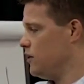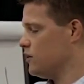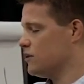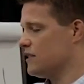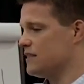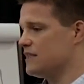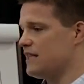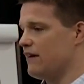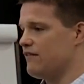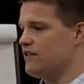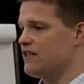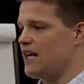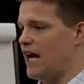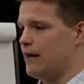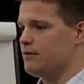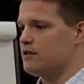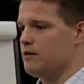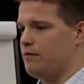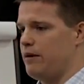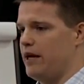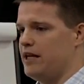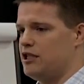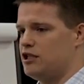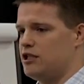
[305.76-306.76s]
Here's the 7
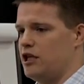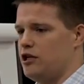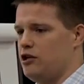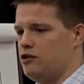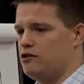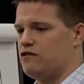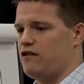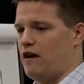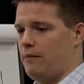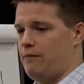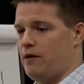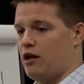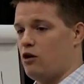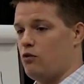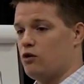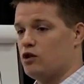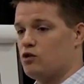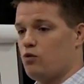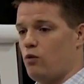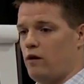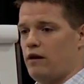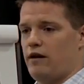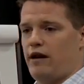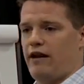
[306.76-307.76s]
types of pages I use for that. Pick
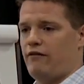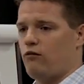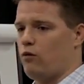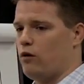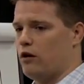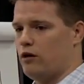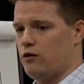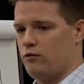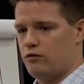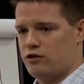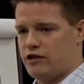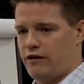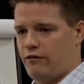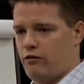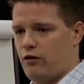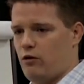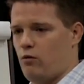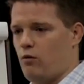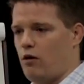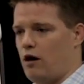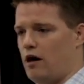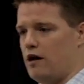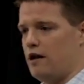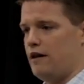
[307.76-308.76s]
whichever one
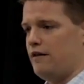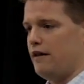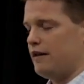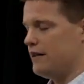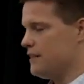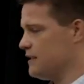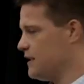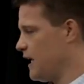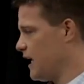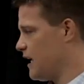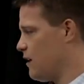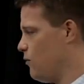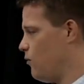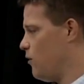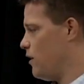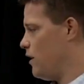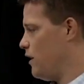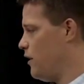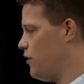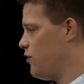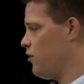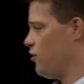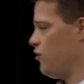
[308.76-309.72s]
you want, and then the second one